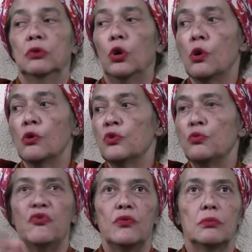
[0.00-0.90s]
all the
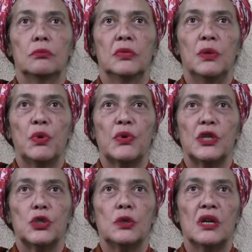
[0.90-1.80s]

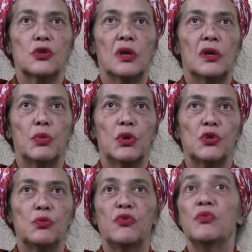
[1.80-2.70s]
liberation, national
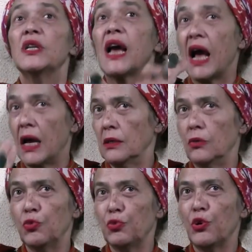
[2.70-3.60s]
liberation movement had
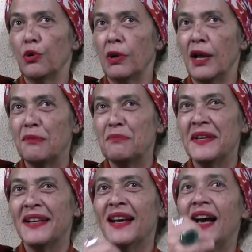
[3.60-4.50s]
a program,
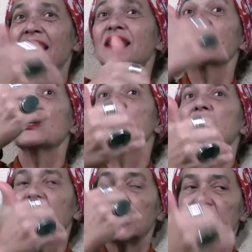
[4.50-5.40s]
had
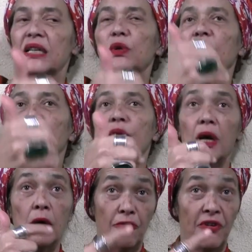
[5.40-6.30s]
something that said, okay, we
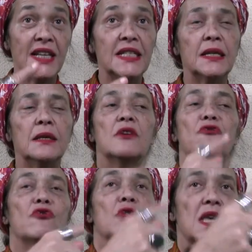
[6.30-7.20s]
are fighting
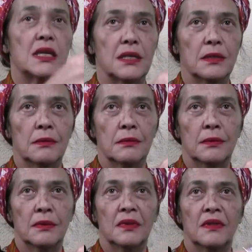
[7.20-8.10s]
for this.
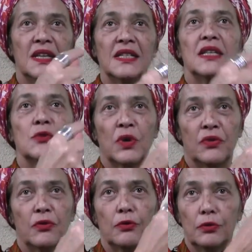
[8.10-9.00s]
This is what
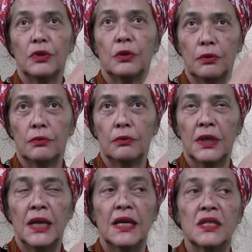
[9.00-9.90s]
for, you know.
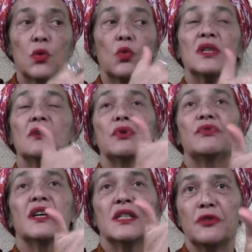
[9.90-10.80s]
So what are we
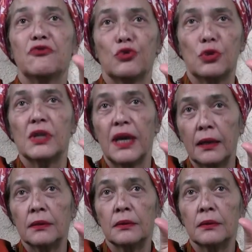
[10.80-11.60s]
fighting for today?